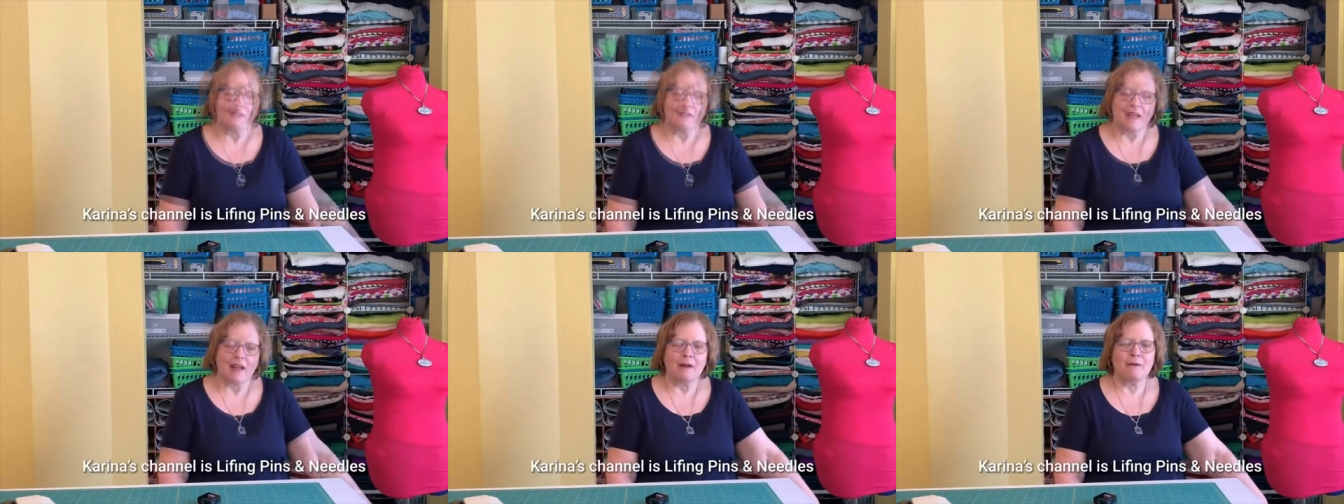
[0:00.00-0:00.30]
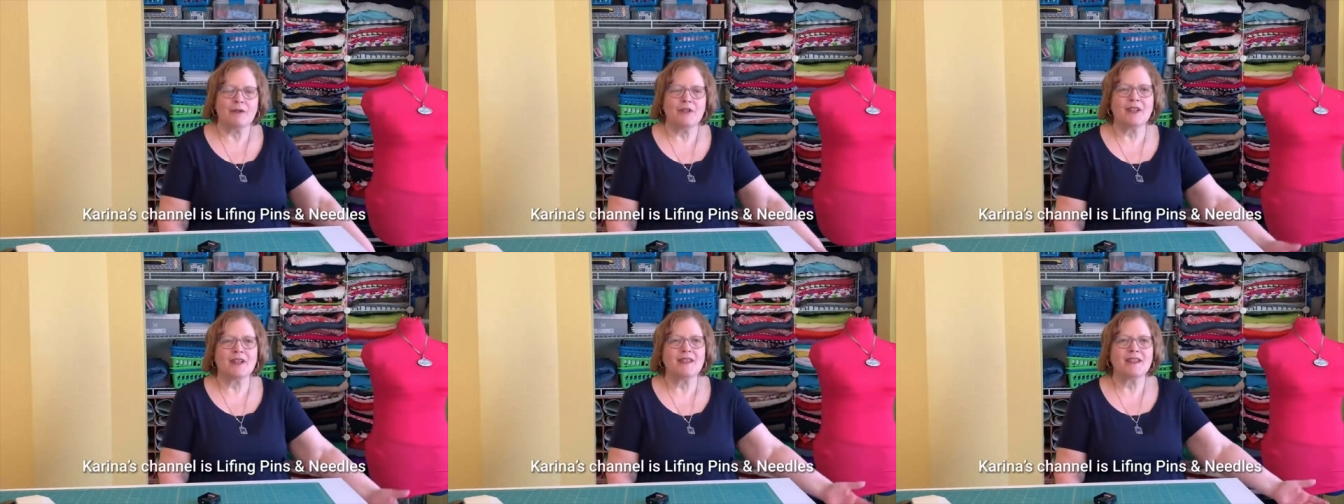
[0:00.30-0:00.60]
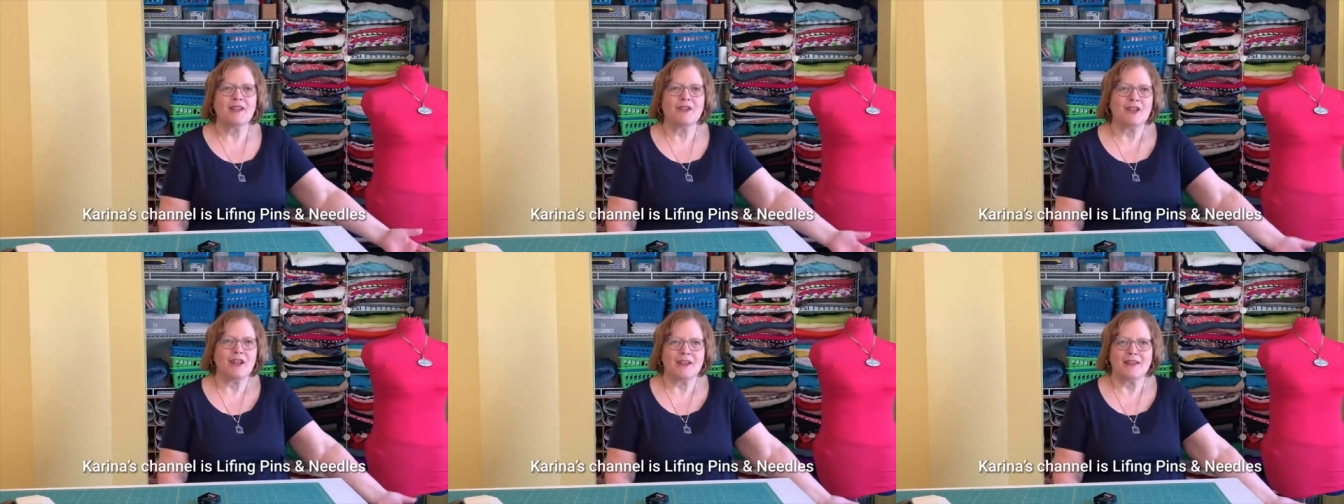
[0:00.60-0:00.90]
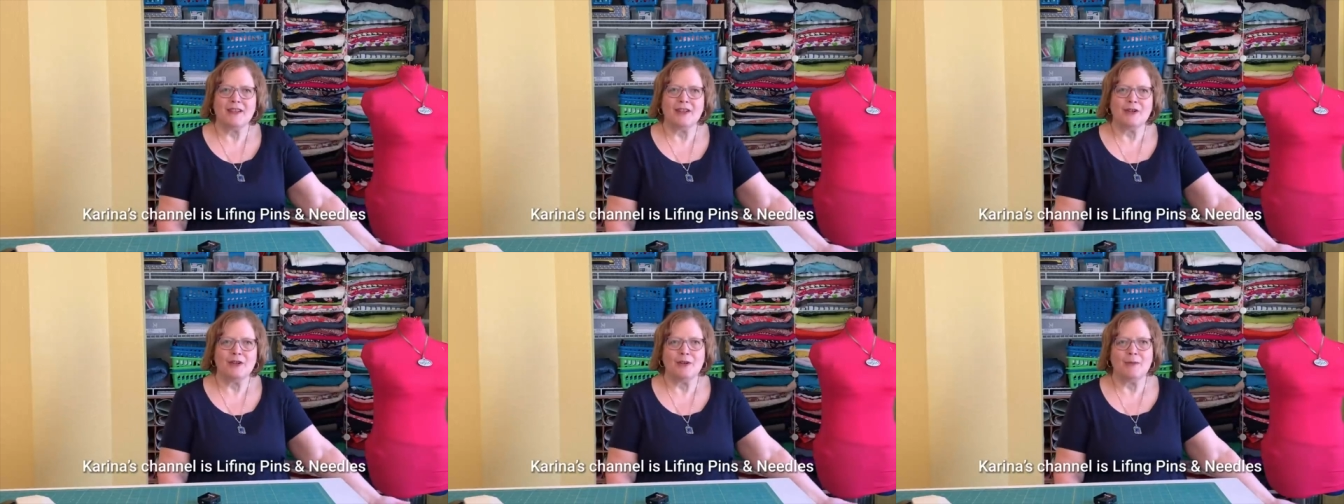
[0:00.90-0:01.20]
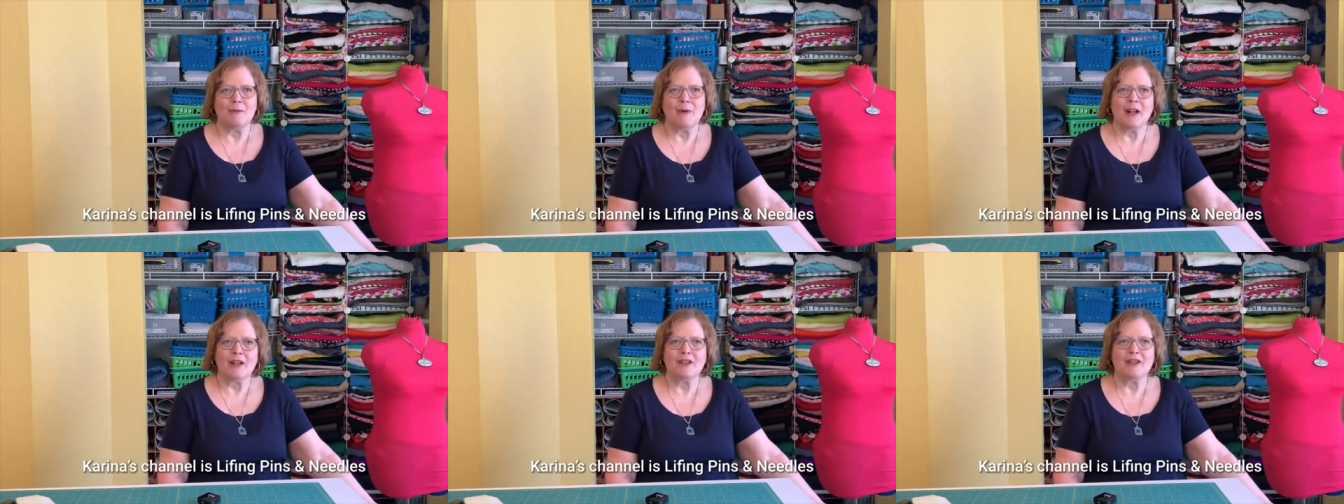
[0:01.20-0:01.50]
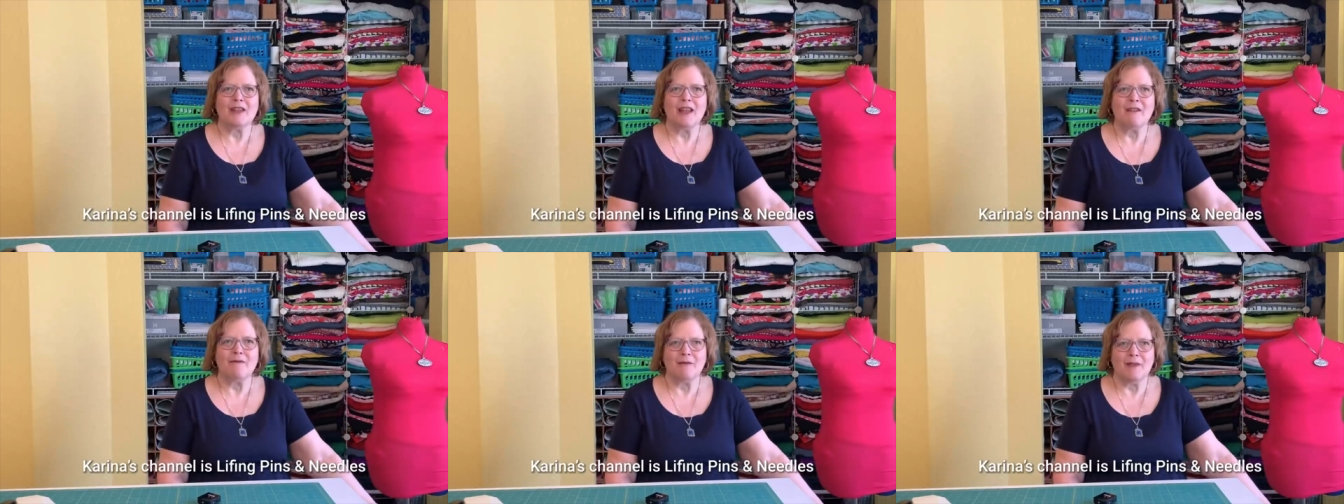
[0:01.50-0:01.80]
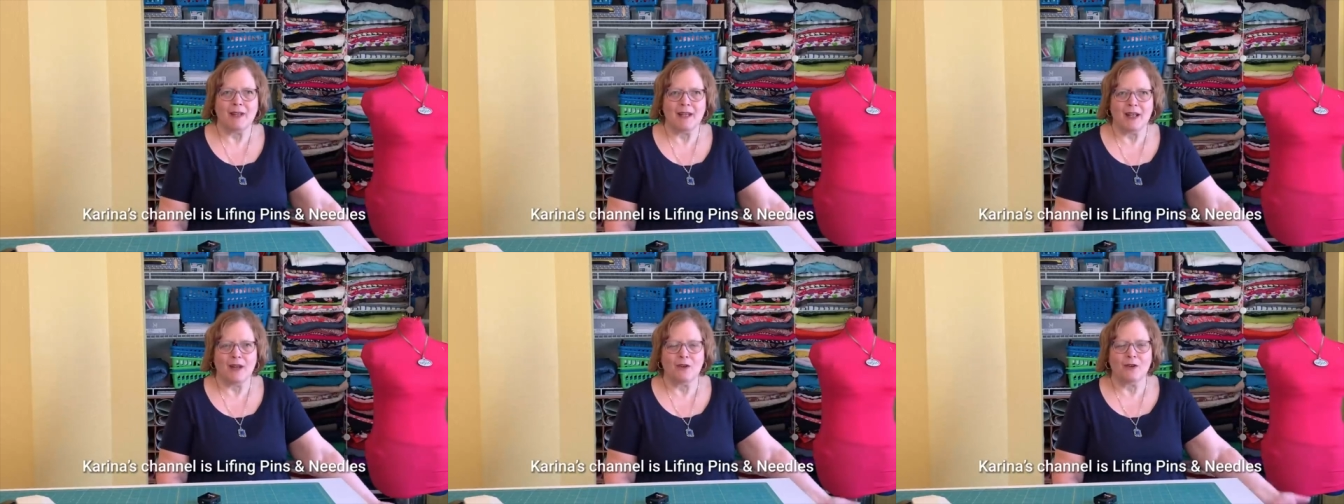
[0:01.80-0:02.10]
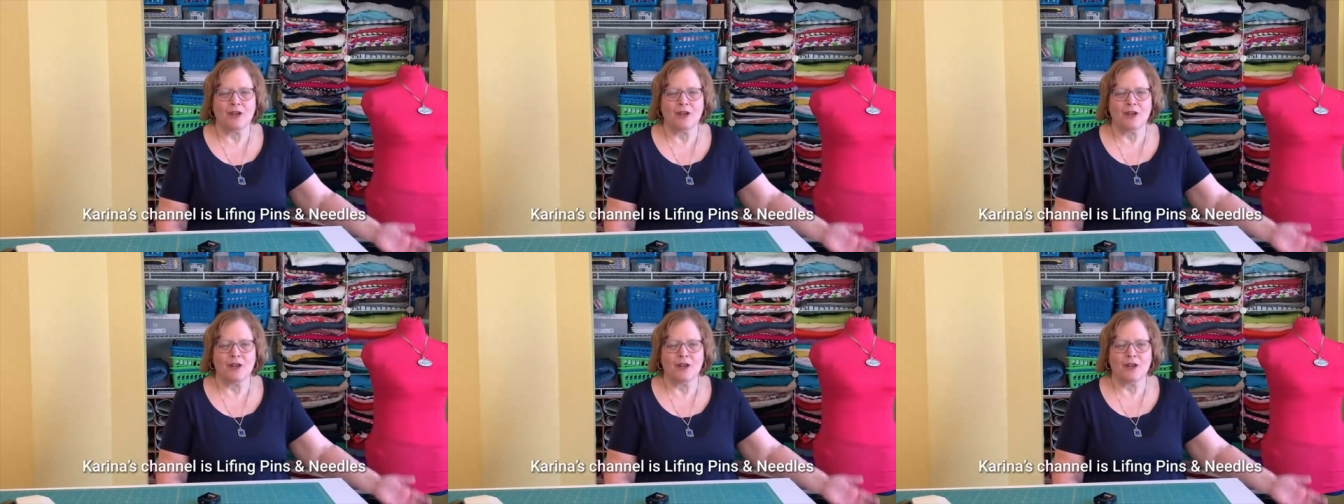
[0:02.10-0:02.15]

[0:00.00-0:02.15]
I would just suggest that you watch that video,